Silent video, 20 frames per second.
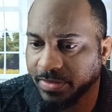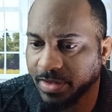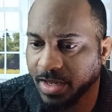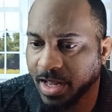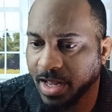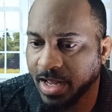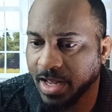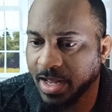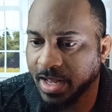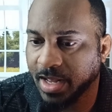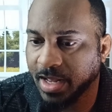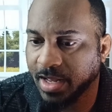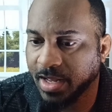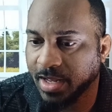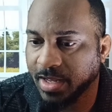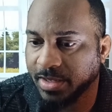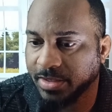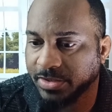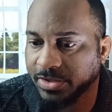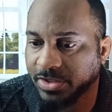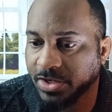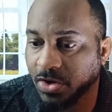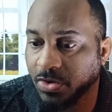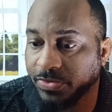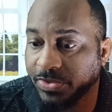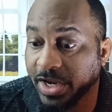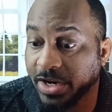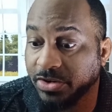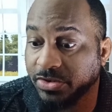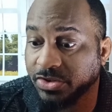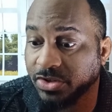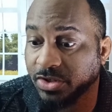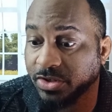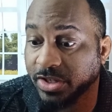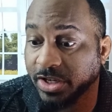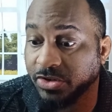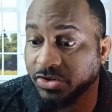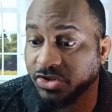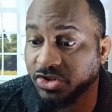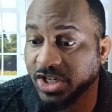so
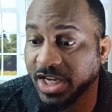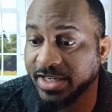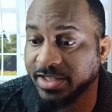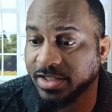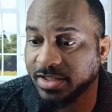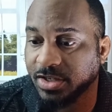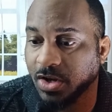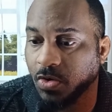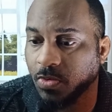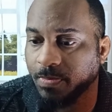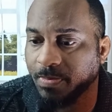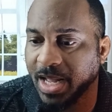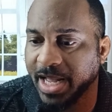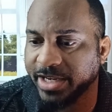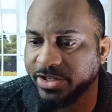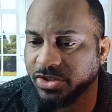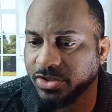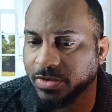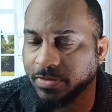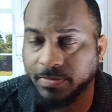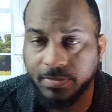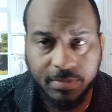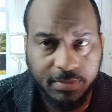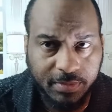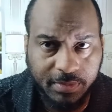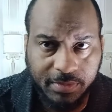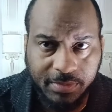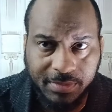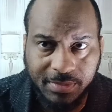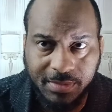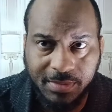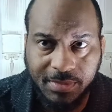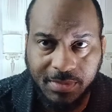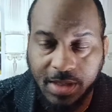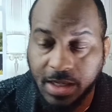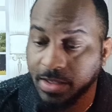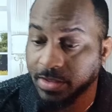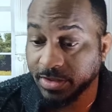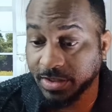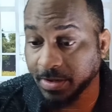there's just so much.
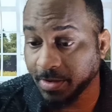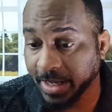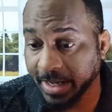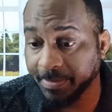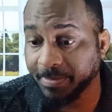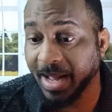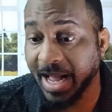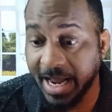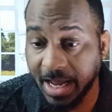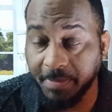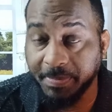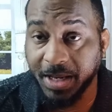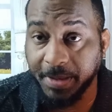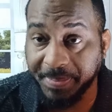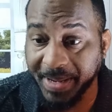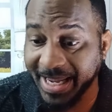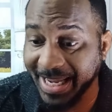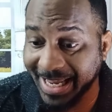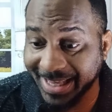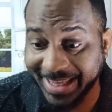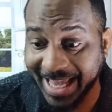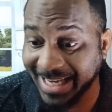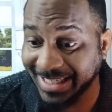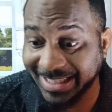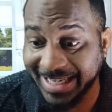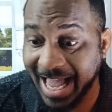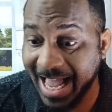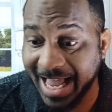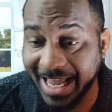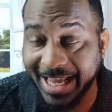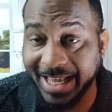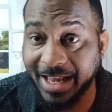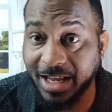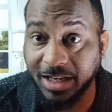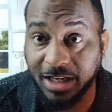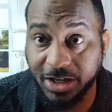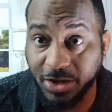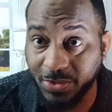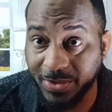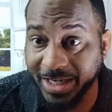In my humble opinion, that's not
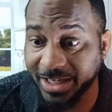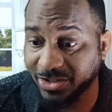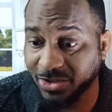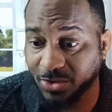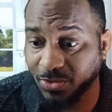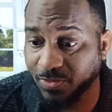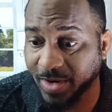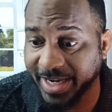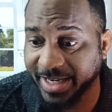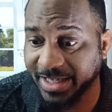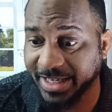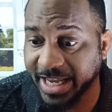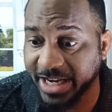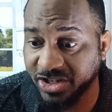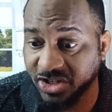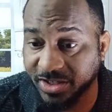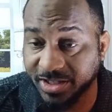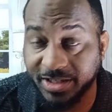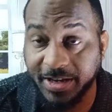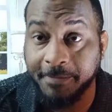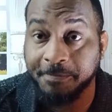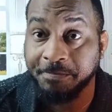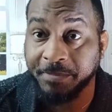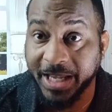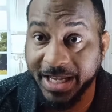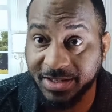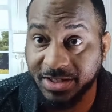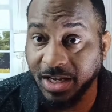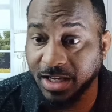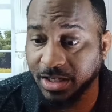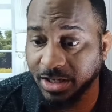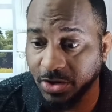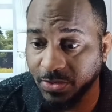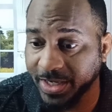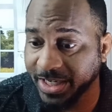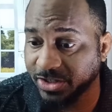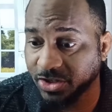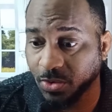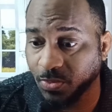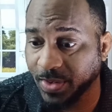alluding to regulations. It's
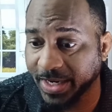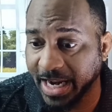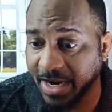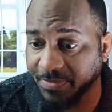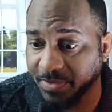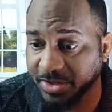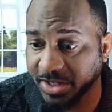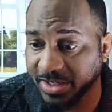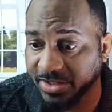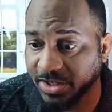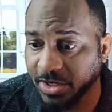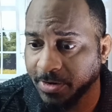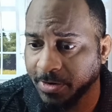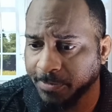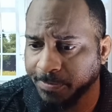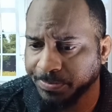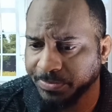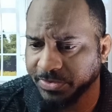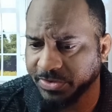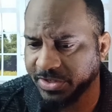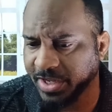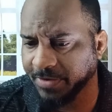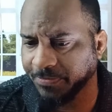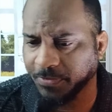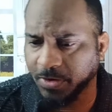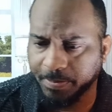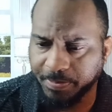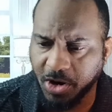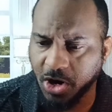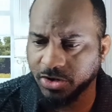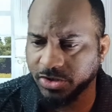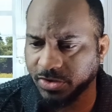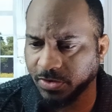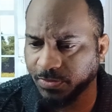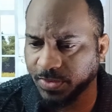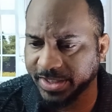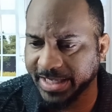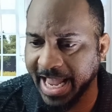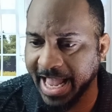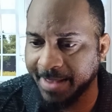alluding to whatever this different parts of
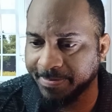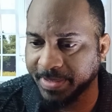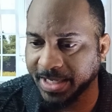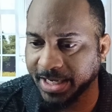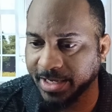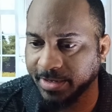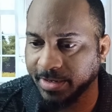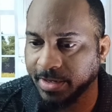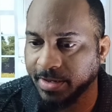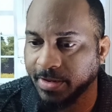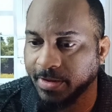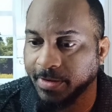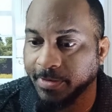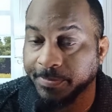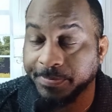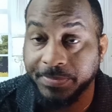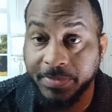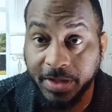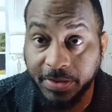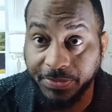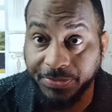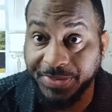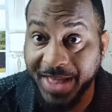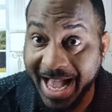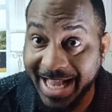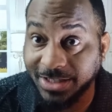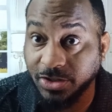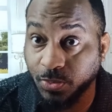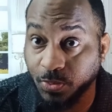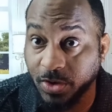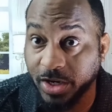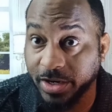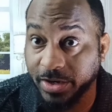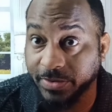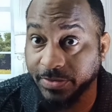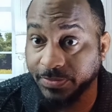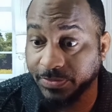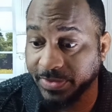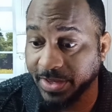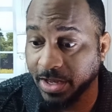what's happening. That's
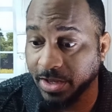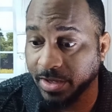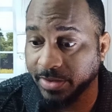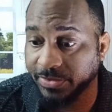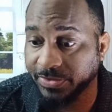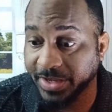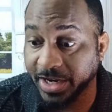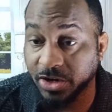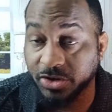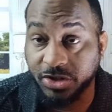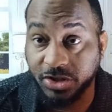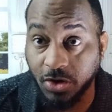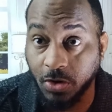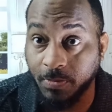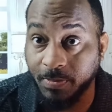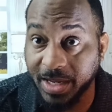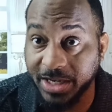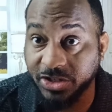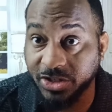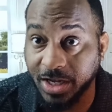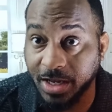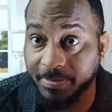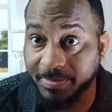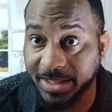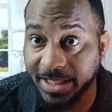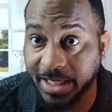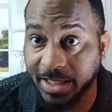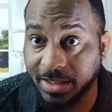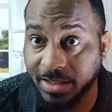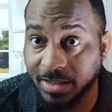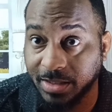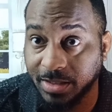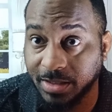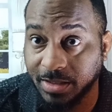where the there's so much comes in.